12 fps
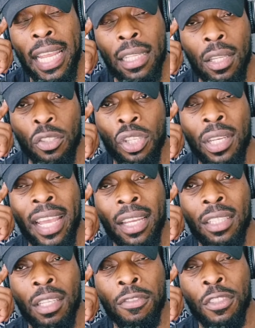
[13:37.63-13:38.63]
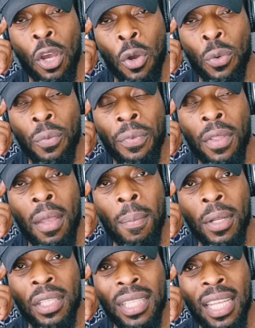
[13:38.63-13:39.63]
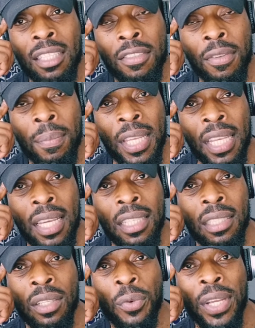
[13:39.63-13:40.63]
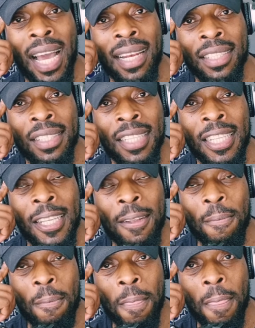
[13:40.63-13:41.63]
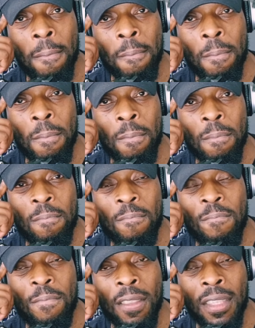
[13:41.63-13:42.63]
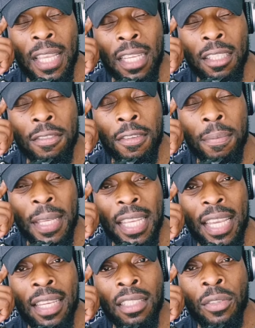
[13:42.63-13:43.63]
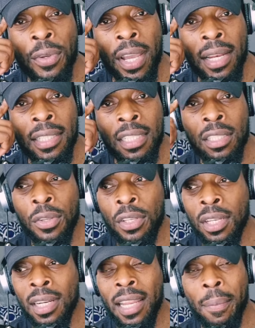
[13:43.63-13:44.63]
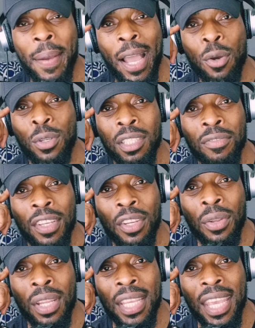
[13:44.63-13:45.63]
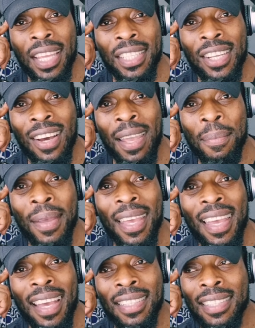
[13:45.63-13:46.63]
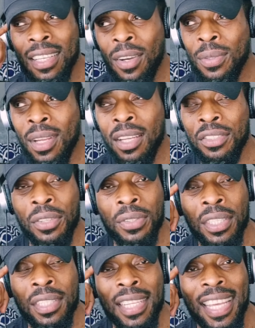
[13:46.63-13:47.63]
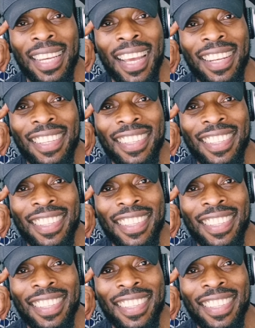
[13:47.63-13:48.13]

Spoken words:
such a negative tone. But this, for me, is the reality. This, for me, is the reality. So you could click back on this video in a year time and say, oh, Nigel did say that.